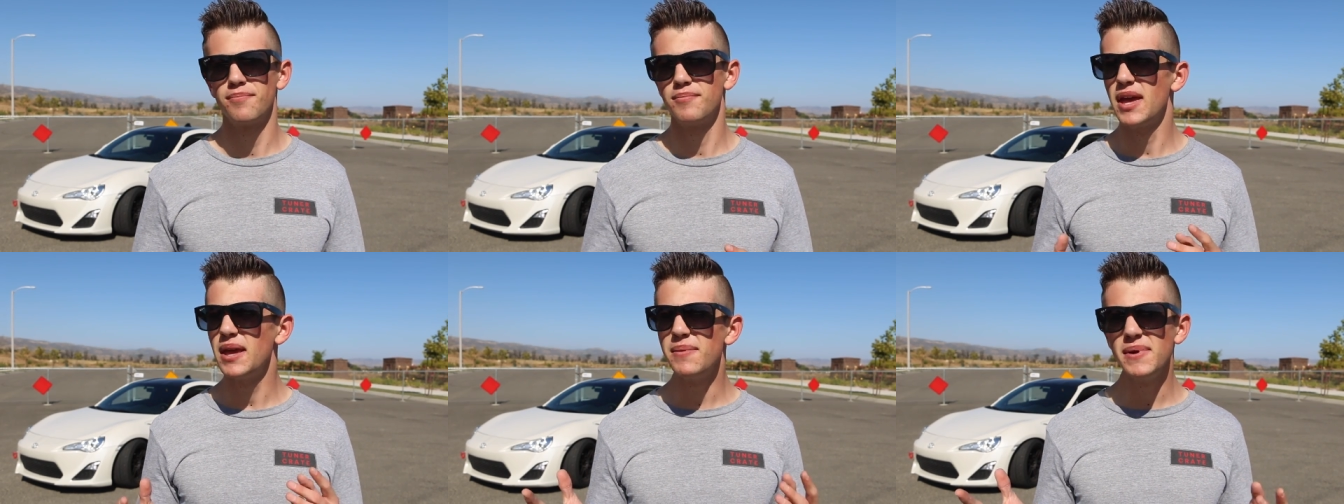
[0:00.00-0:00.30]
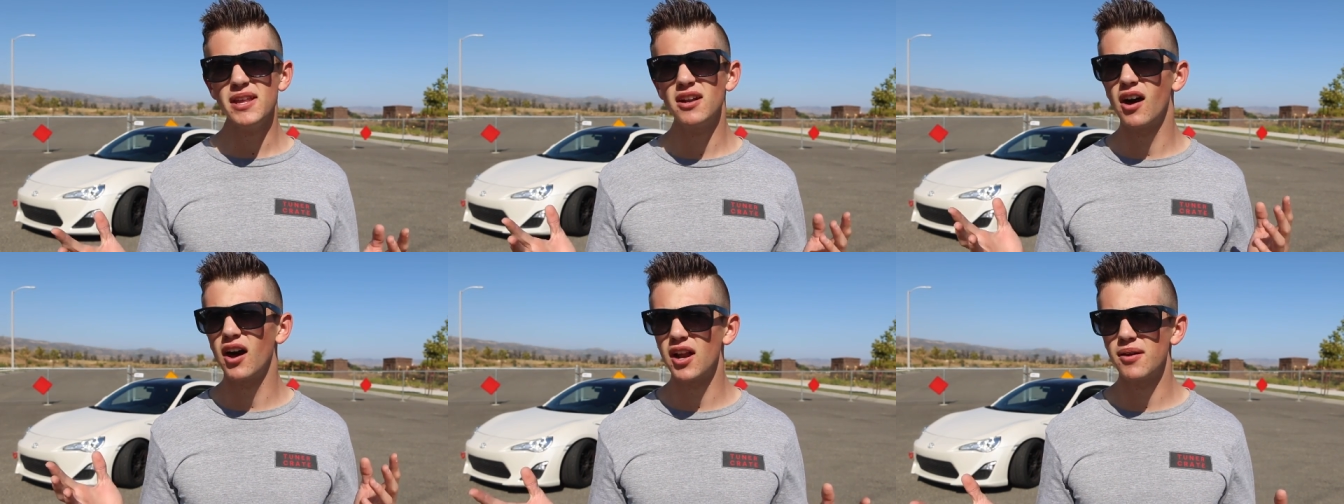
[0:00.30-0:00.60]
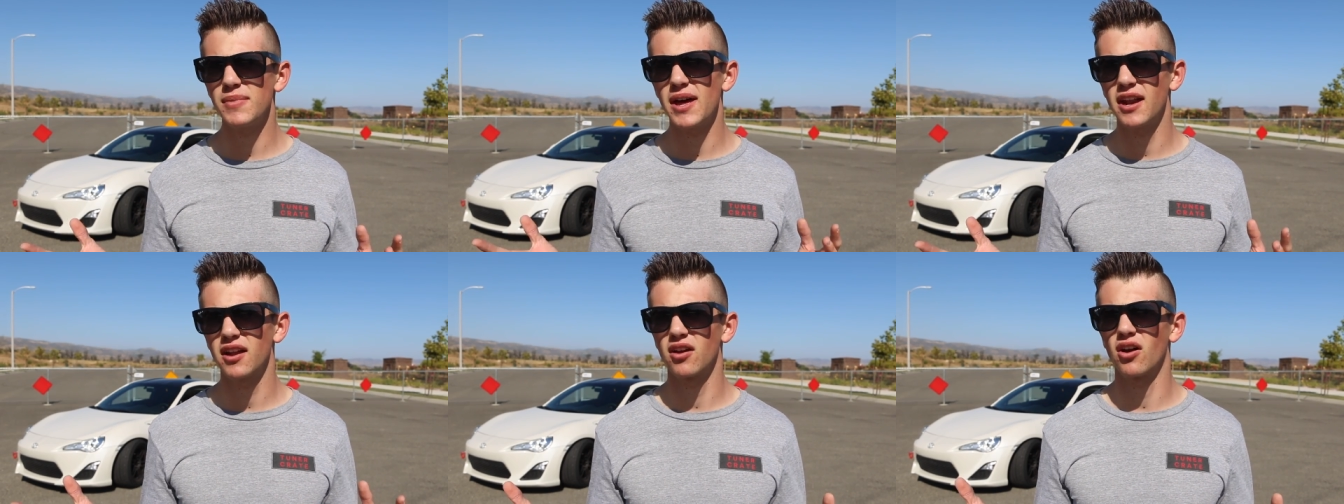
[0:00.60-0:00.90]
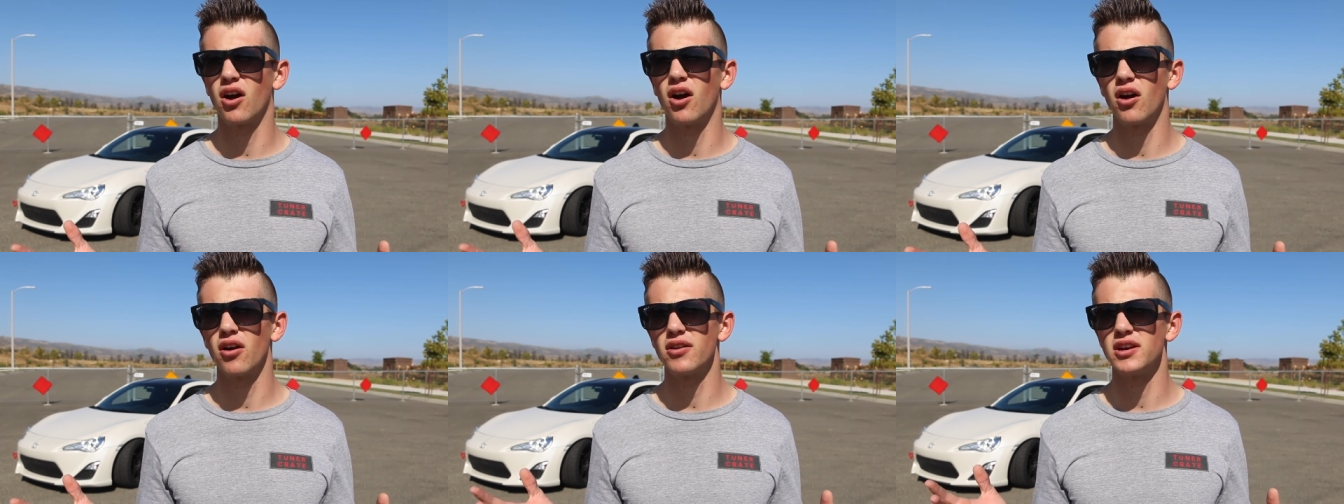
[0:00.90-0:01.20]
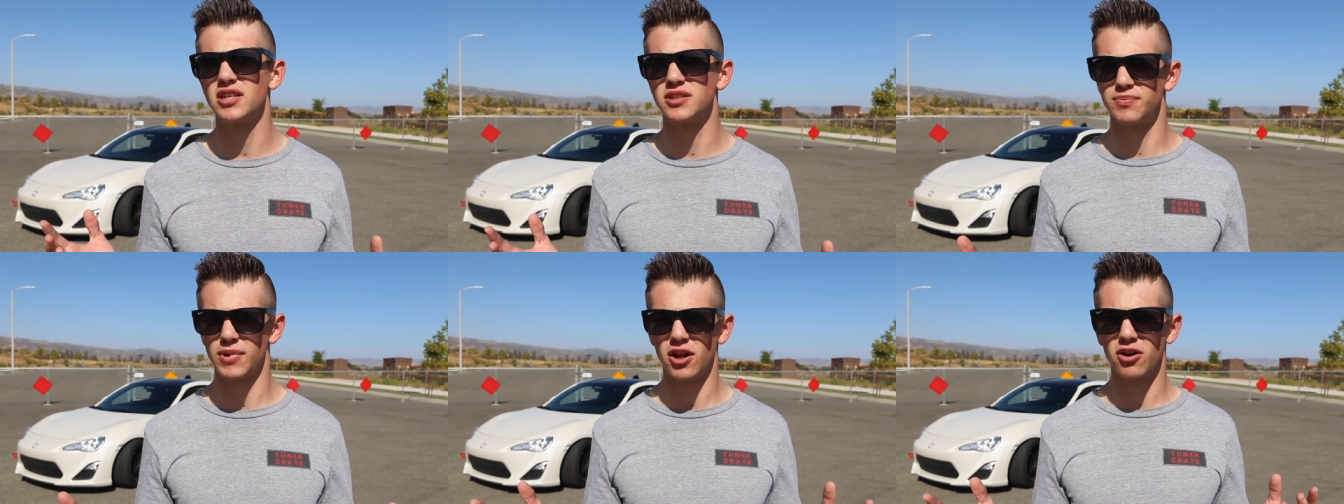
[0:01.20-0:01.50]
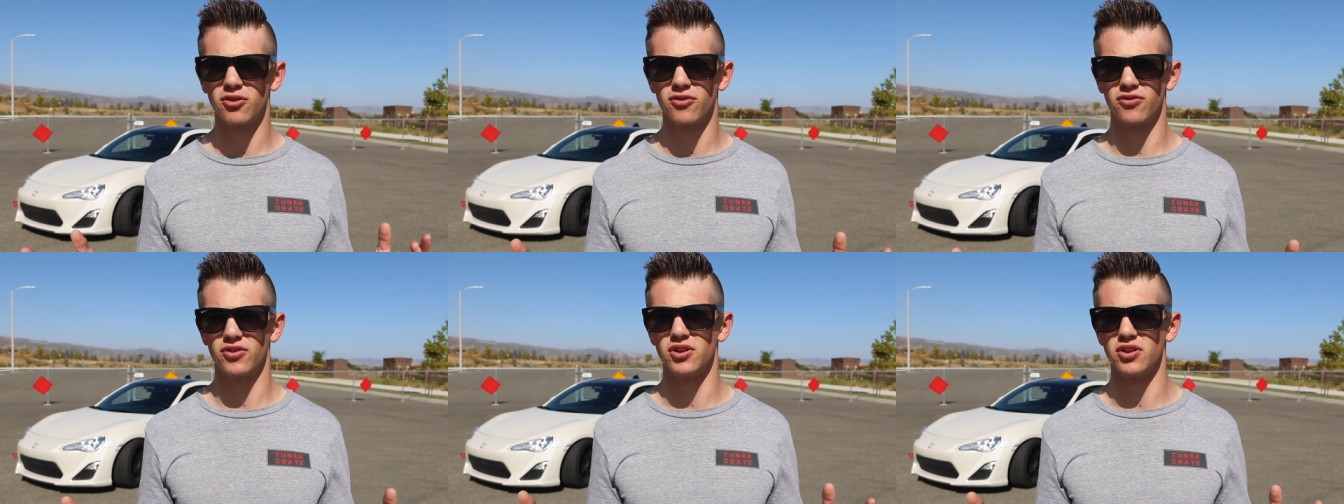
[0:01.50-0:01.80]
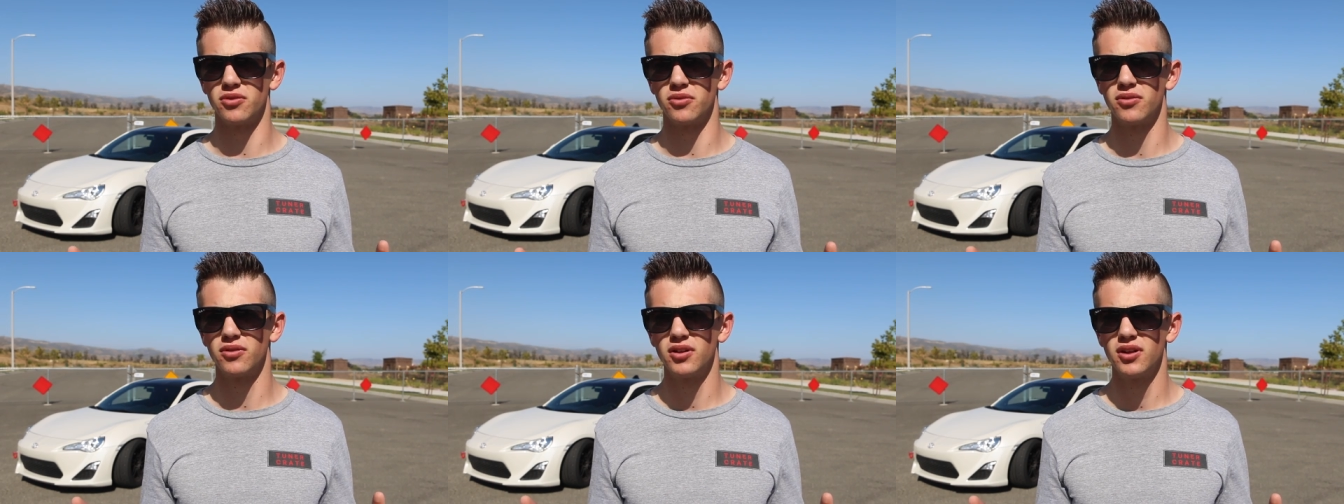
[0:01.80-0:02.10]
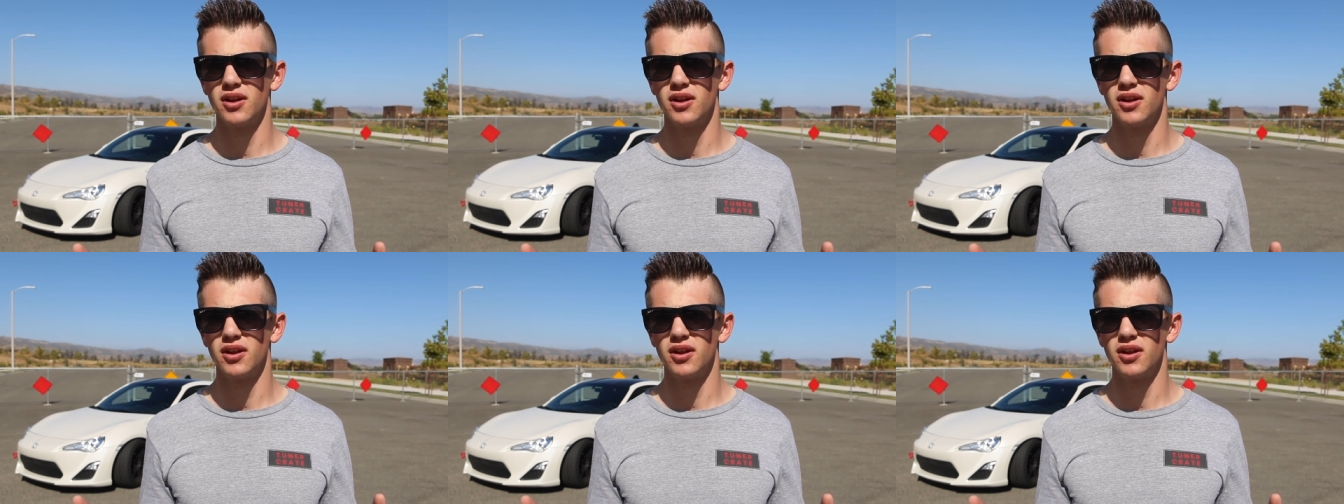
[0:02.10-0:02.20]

maybe an automatic car is better for you